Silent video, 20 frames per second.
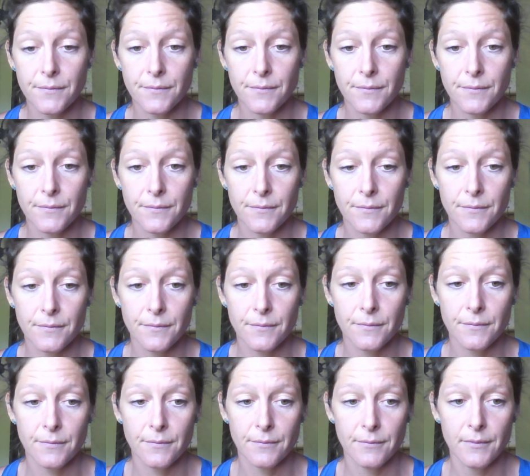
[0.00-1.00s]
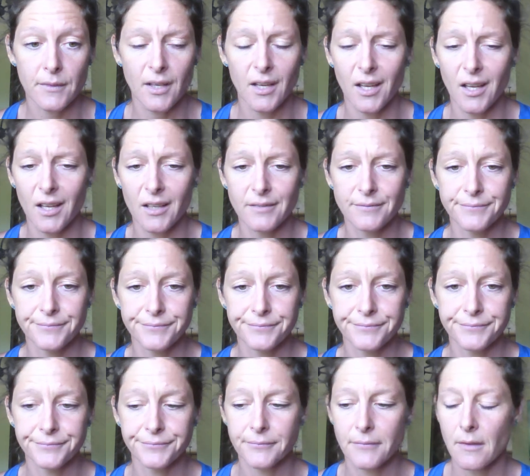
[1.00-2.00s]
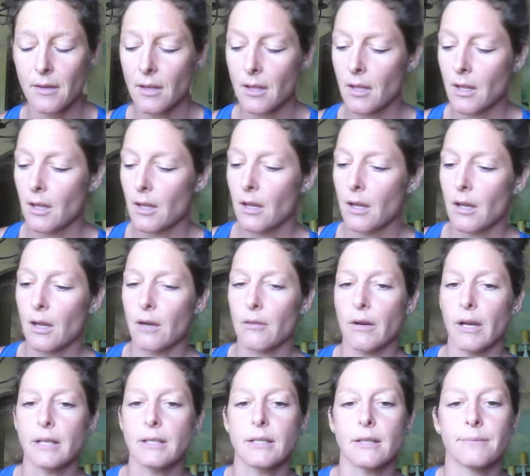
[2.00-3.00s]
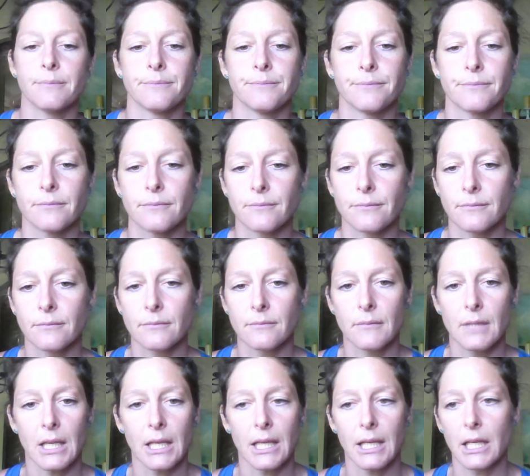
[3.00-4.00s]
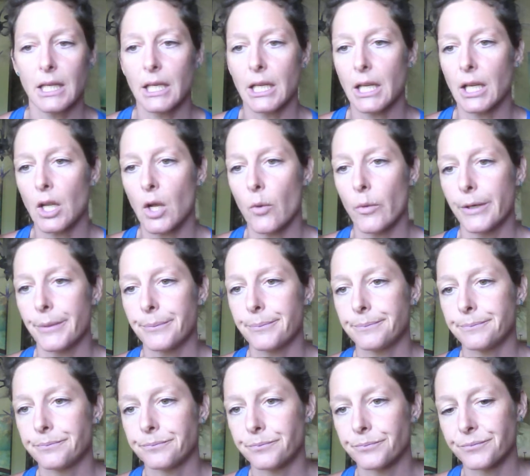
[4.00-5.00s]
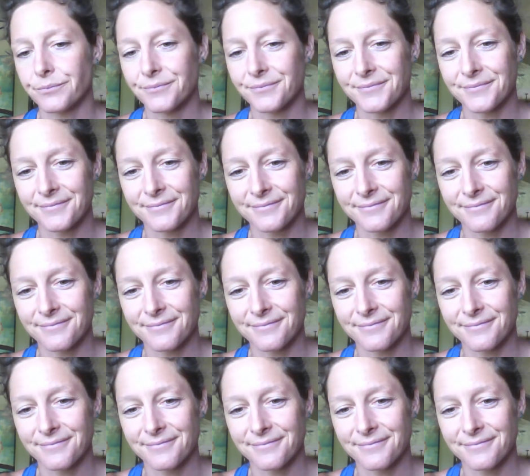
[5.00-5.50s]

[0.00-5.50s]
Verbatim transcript: That'd be nice. Yeah. All right. I gotta get going. Thank you.